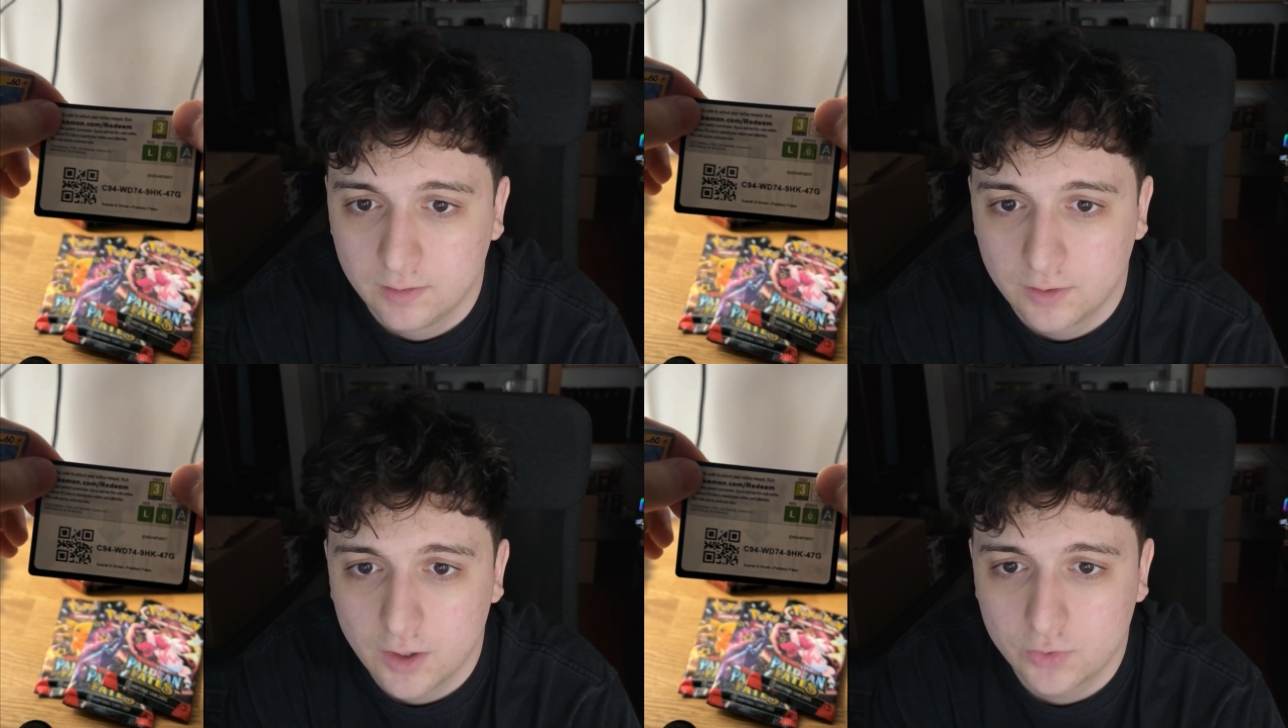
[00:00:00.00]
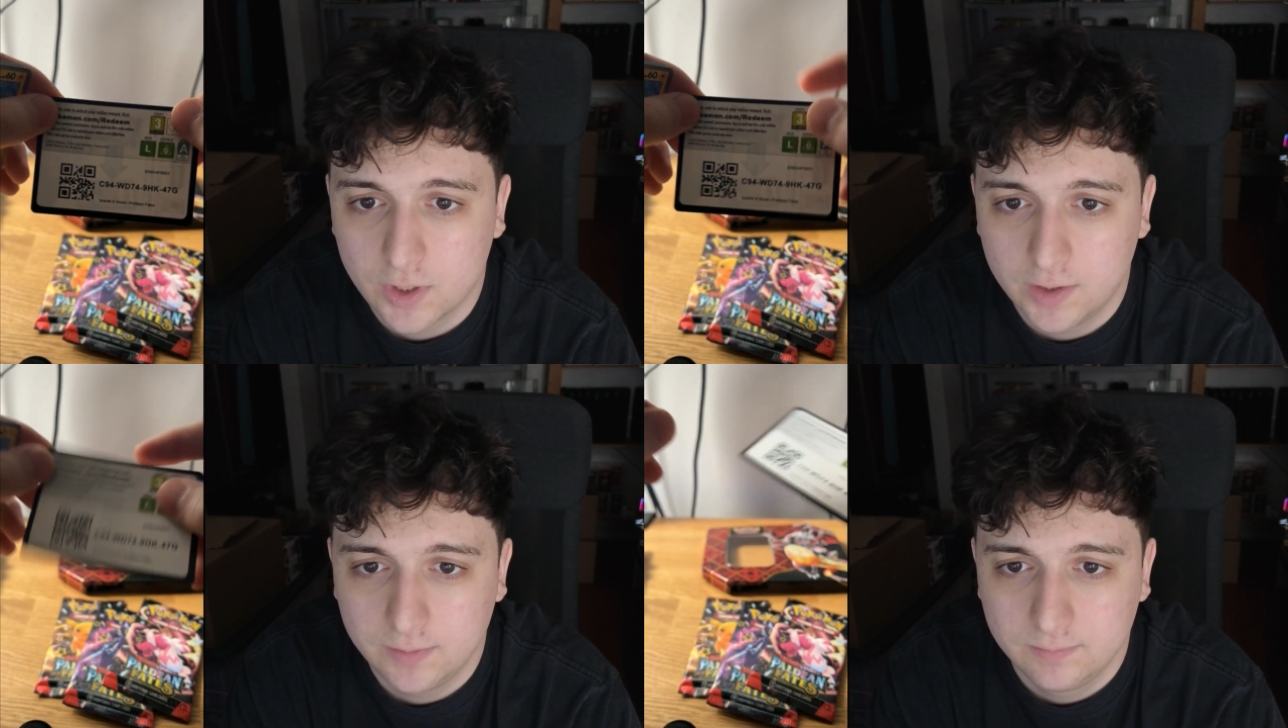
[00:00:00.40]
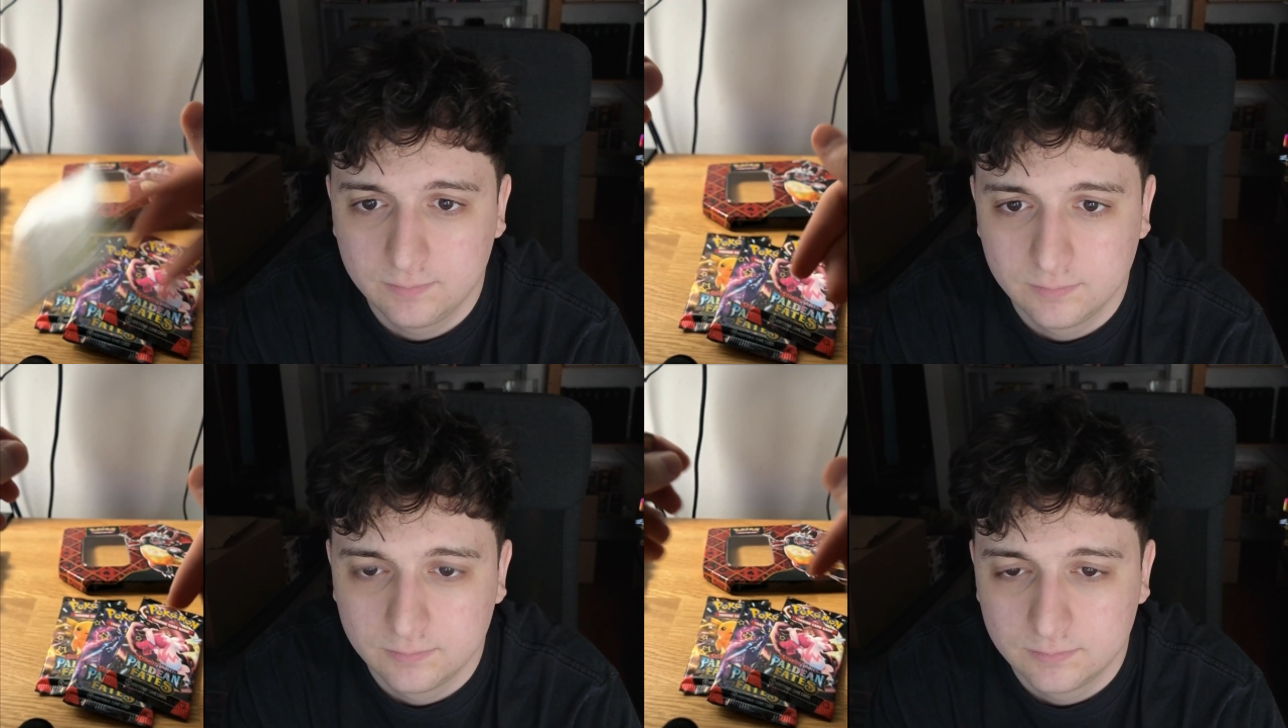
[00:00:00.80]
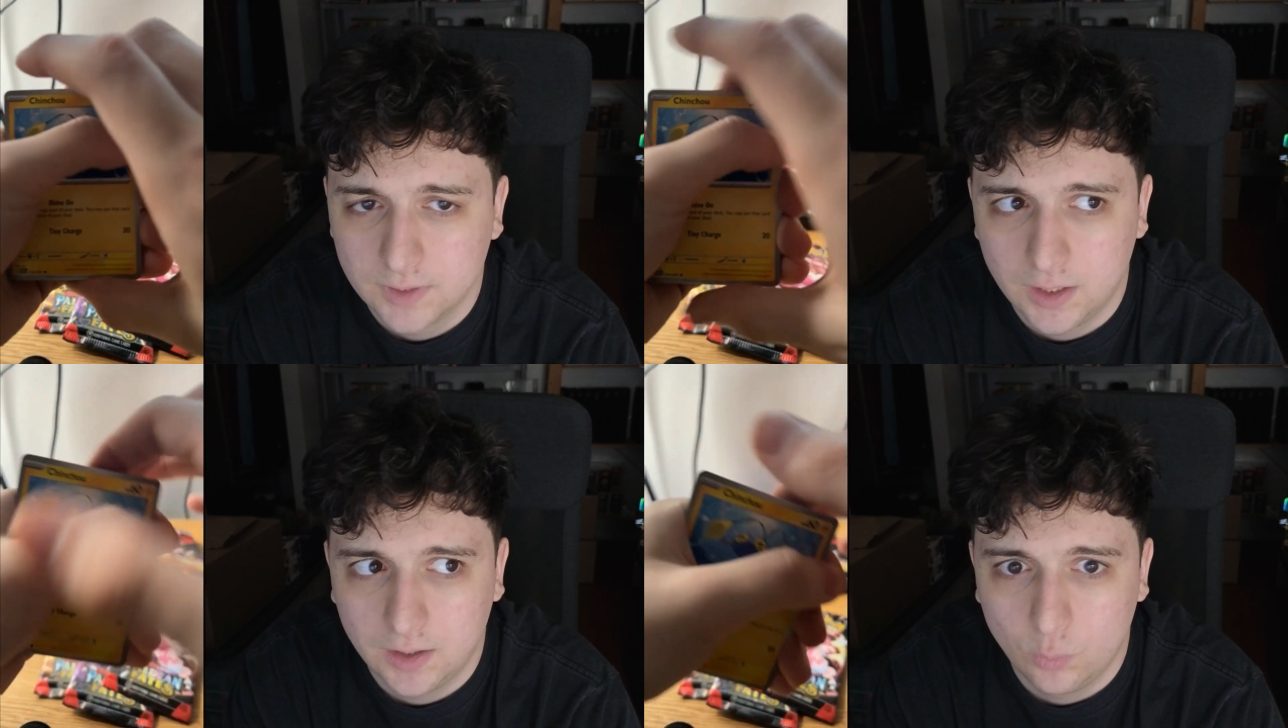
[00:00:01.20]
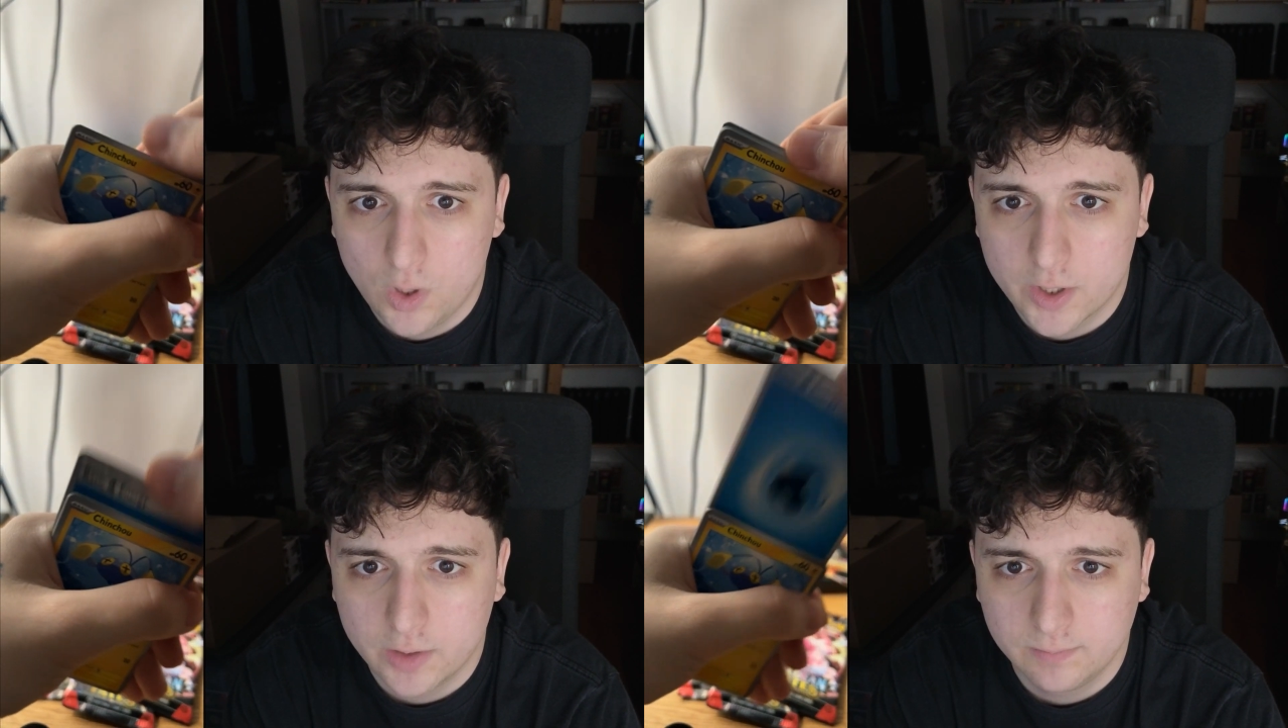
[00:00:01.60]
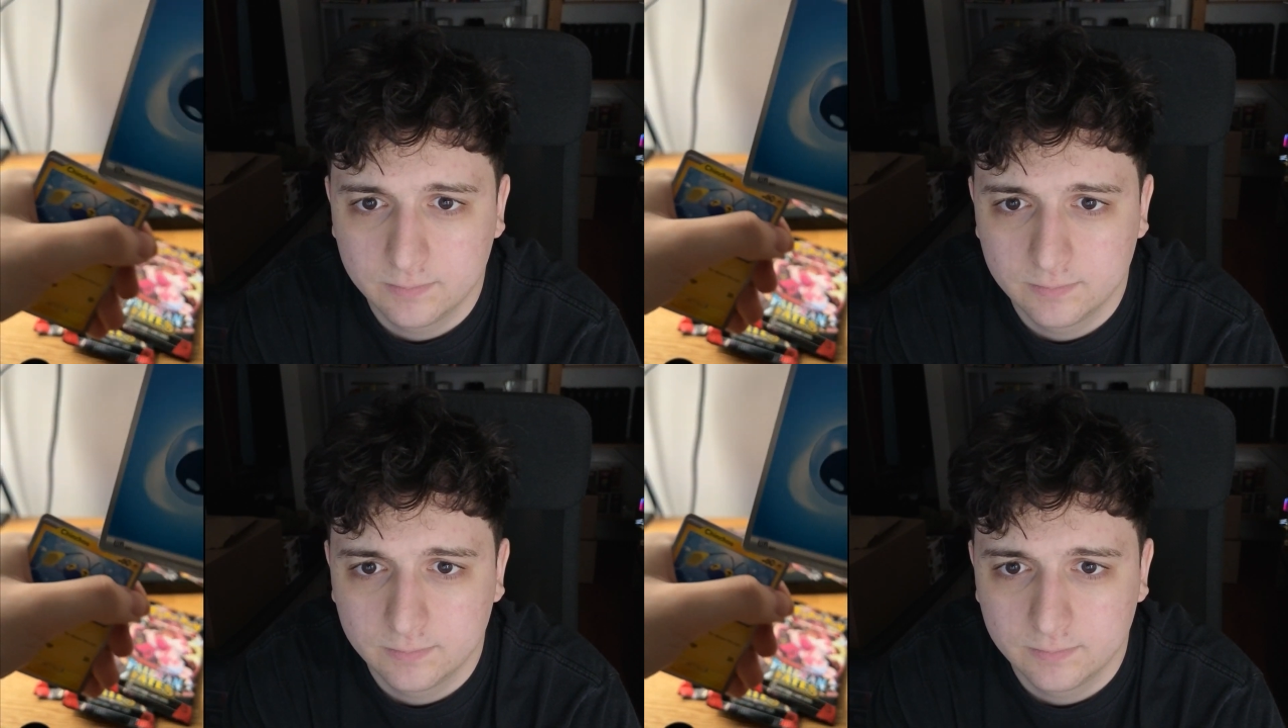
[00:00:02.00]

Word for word: Gold card. Uh, water.